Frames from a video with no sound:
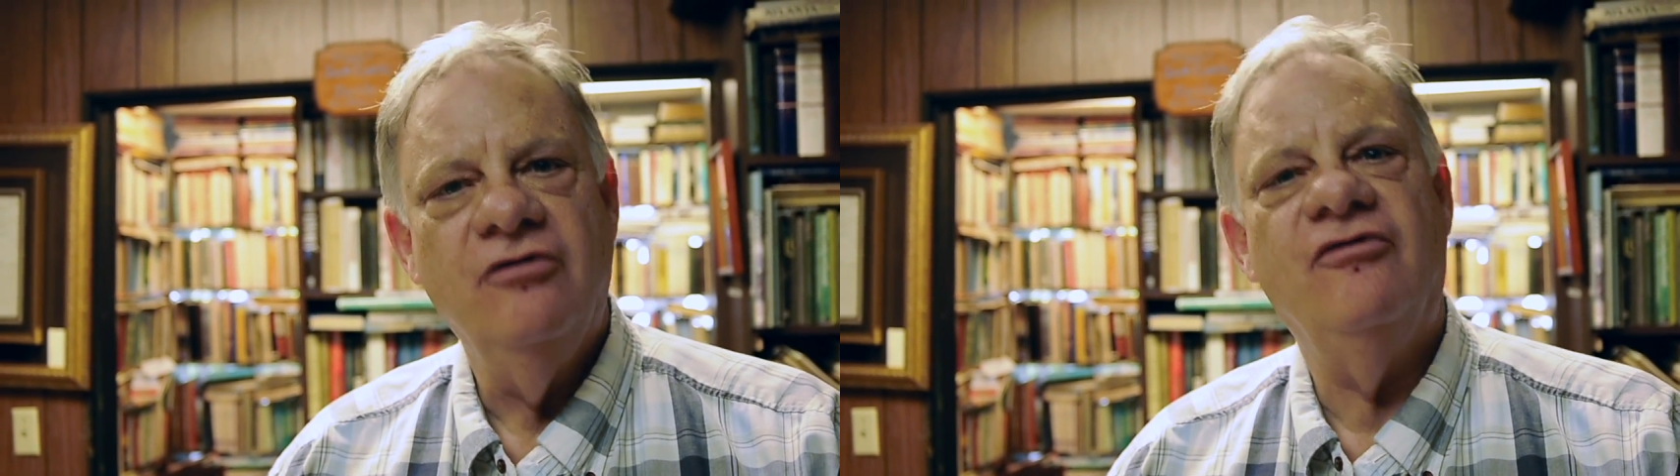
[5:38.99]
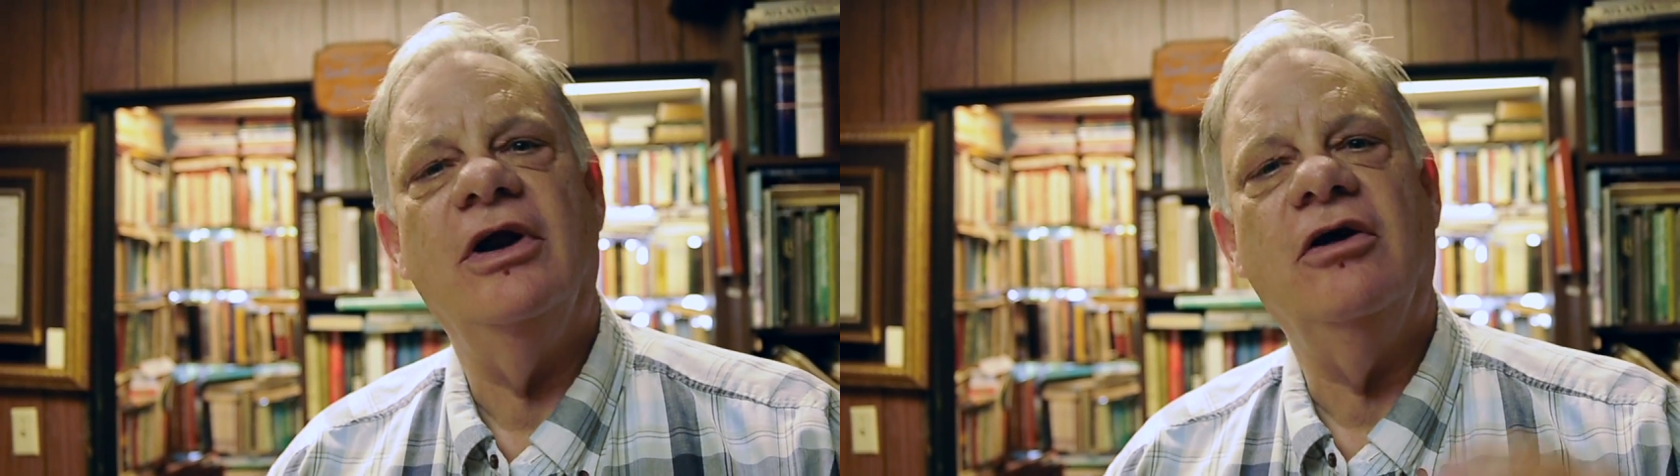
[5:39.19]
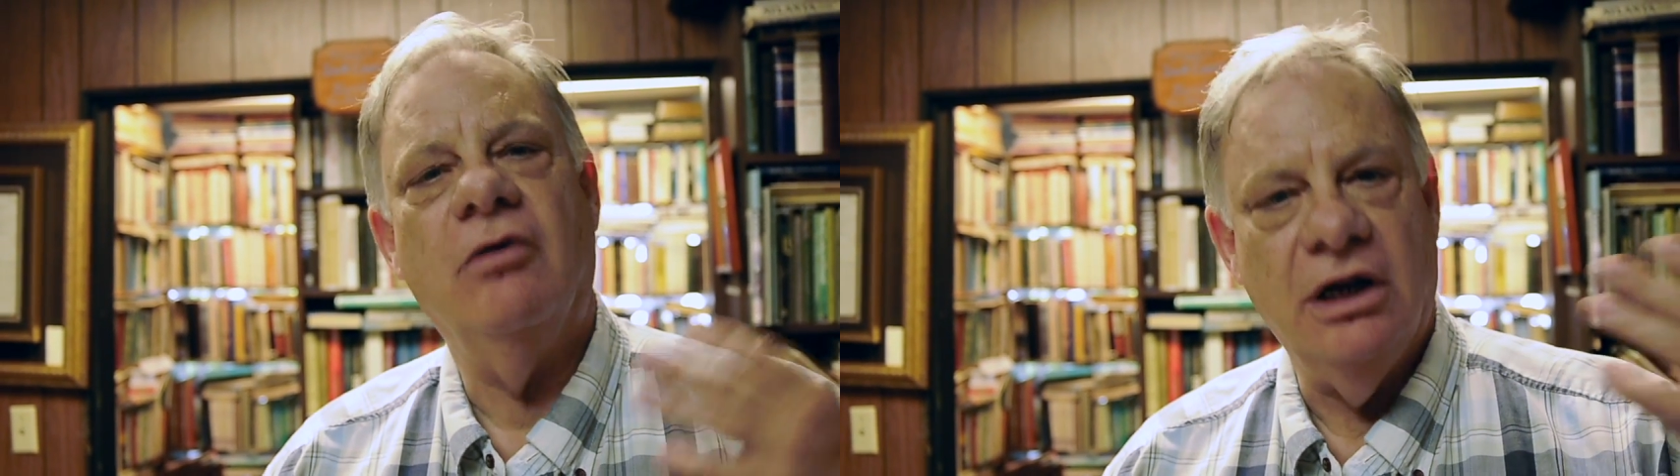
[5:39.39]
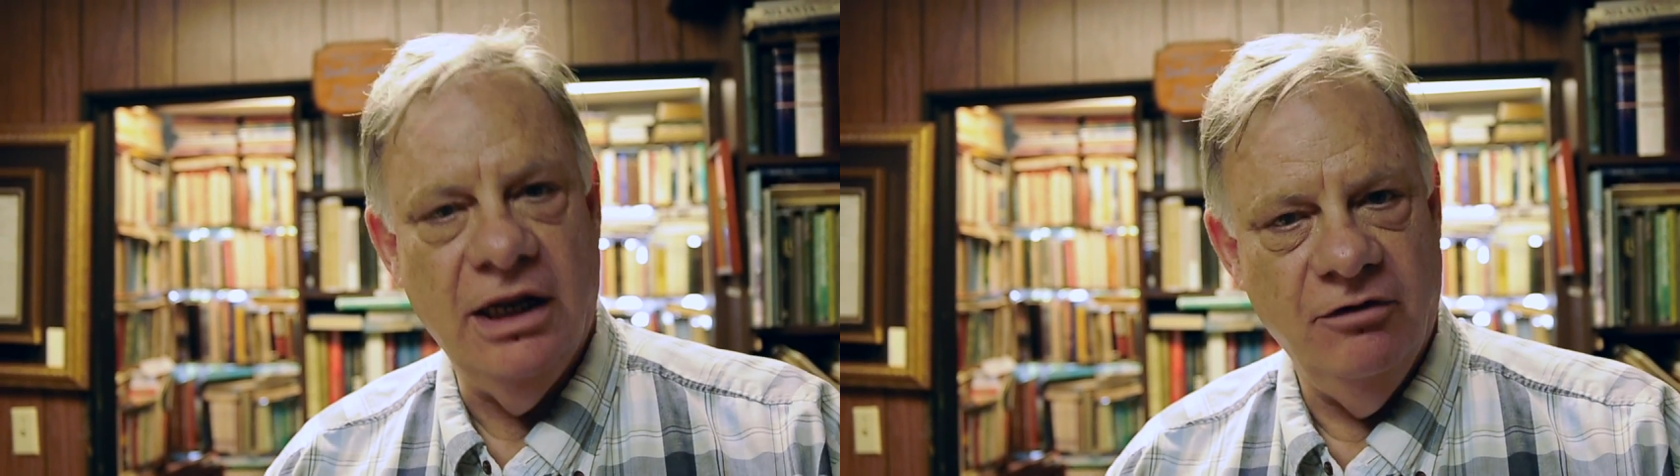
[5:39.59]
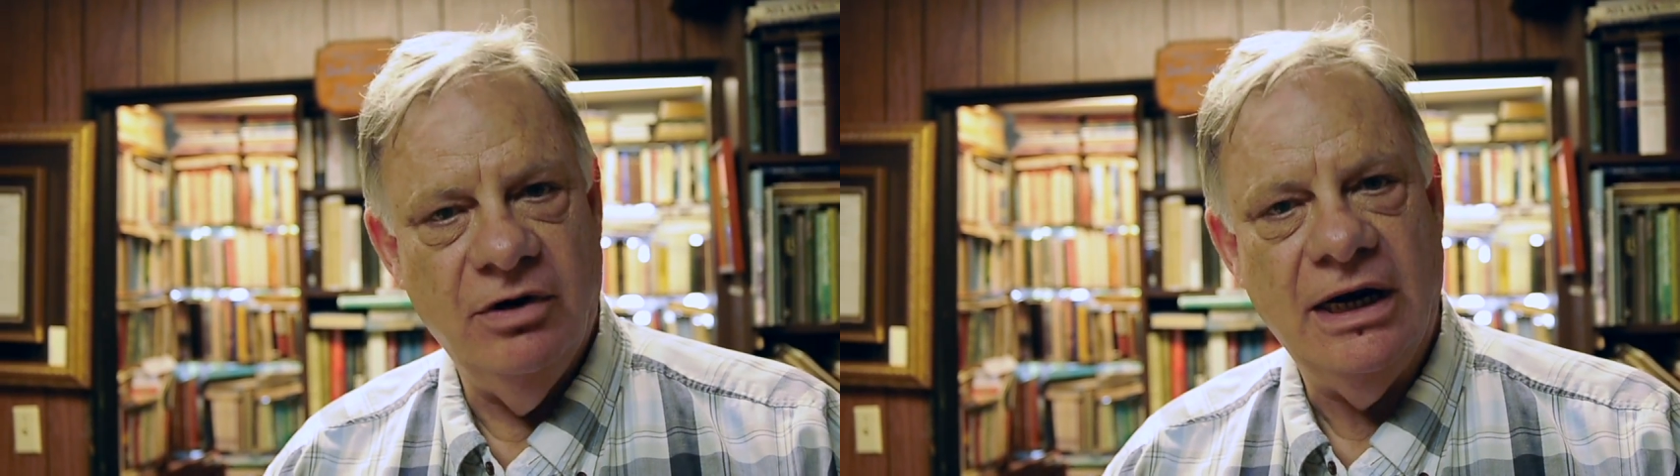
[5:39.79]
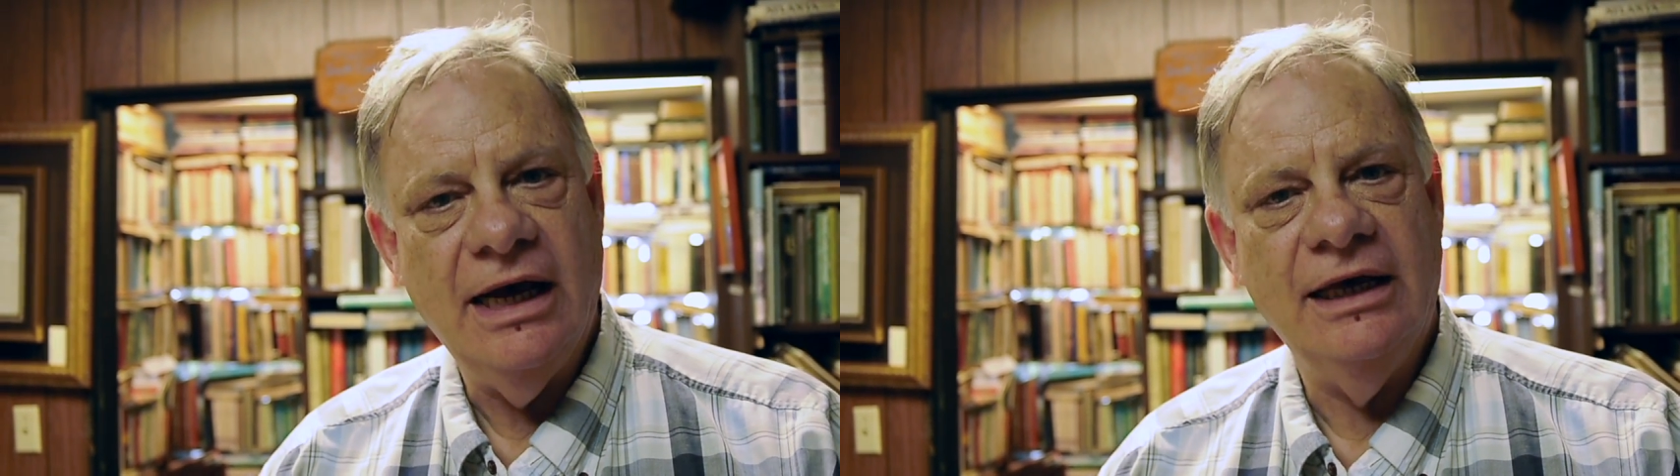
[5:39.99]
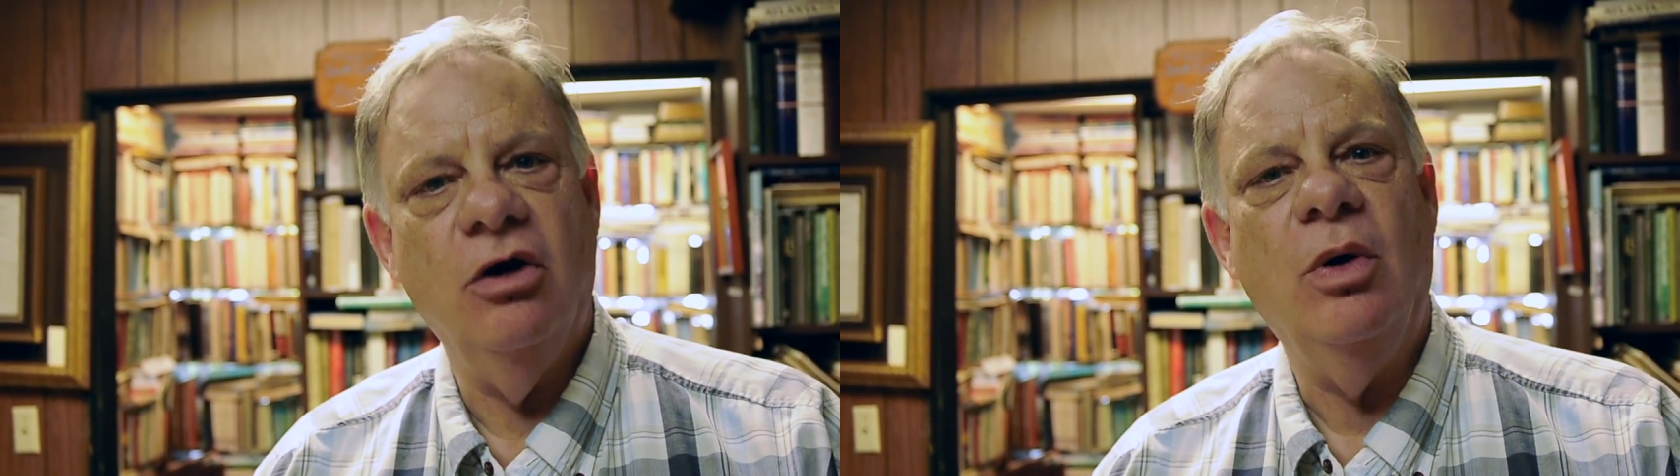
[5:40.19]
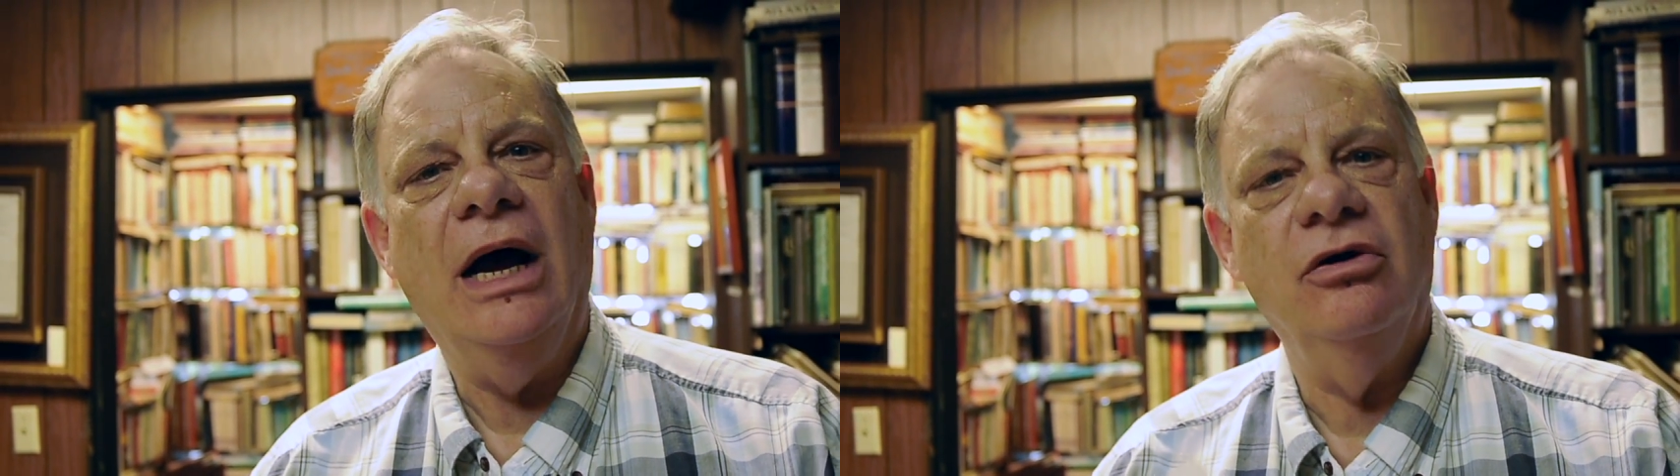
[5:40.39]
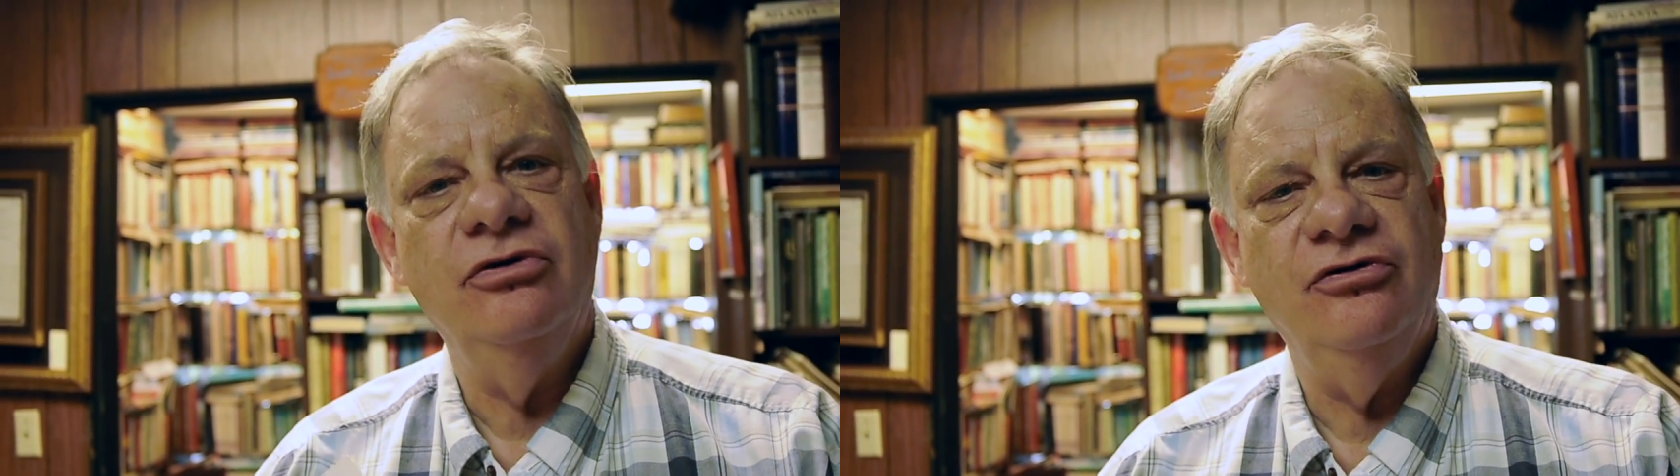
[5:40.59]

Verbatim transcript: frequently when I go out